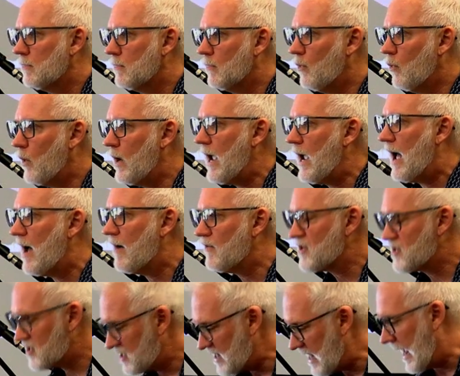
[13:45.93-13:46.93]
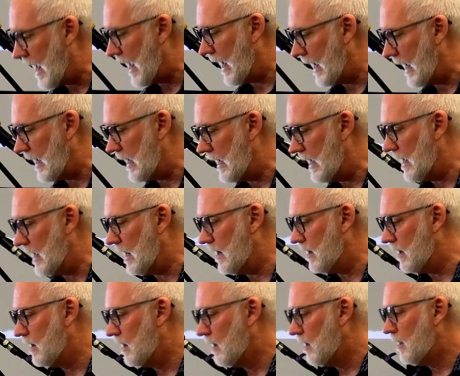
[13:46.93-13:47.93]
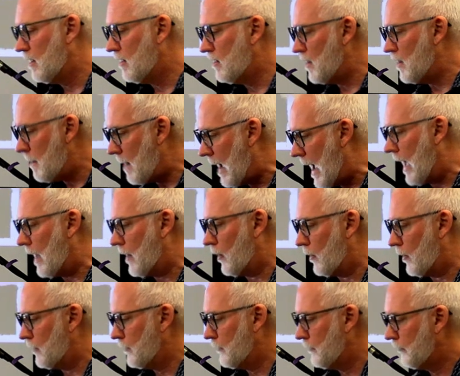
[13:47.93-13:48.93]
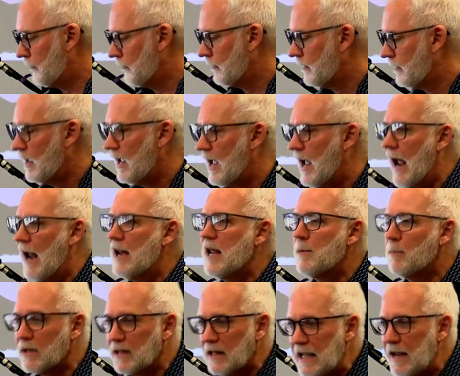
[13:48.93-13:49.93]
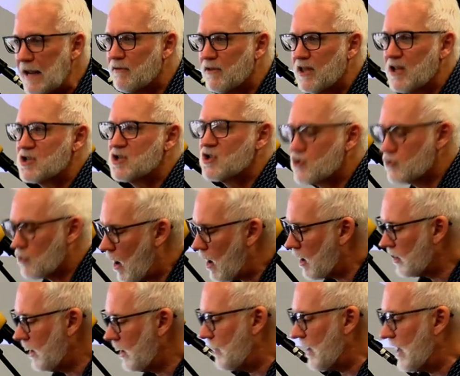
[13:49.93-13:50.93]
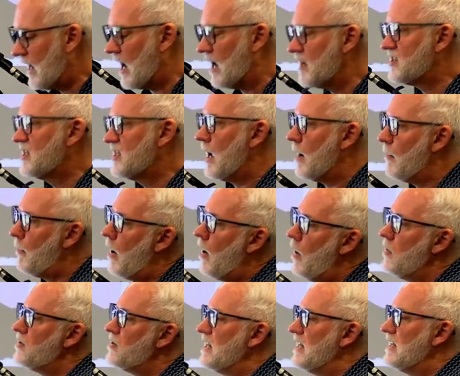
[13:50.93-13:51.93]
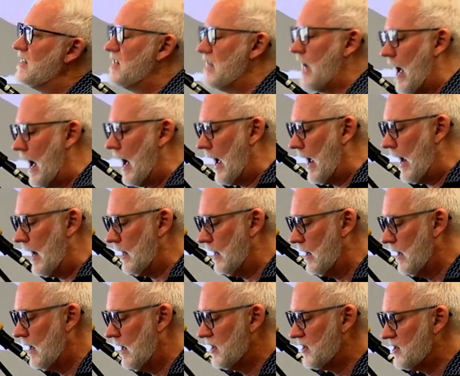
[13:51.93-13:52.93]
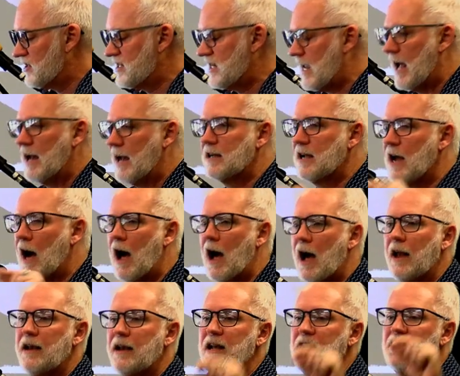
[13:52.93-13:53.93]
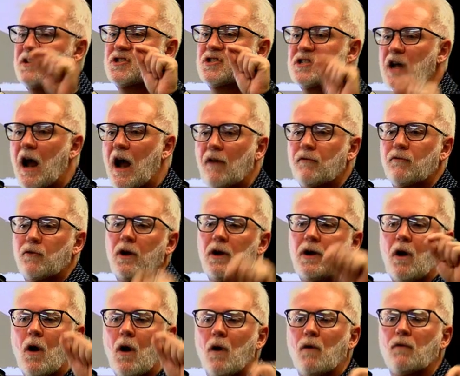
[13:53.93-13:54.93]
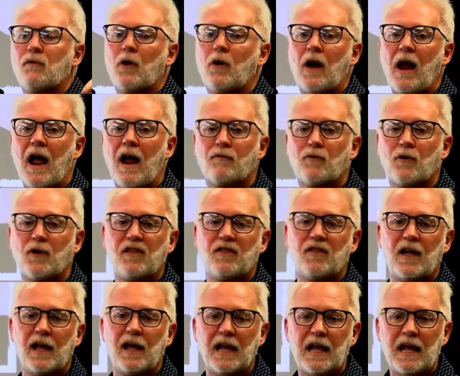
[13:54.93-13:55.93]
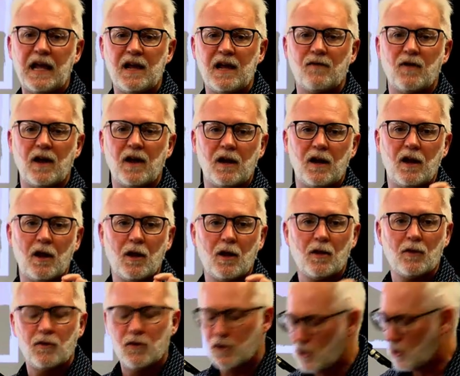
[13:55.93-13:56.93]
We have a say in the matter. And he believed this strongly because the opposing side said God is sovereign over everything, even the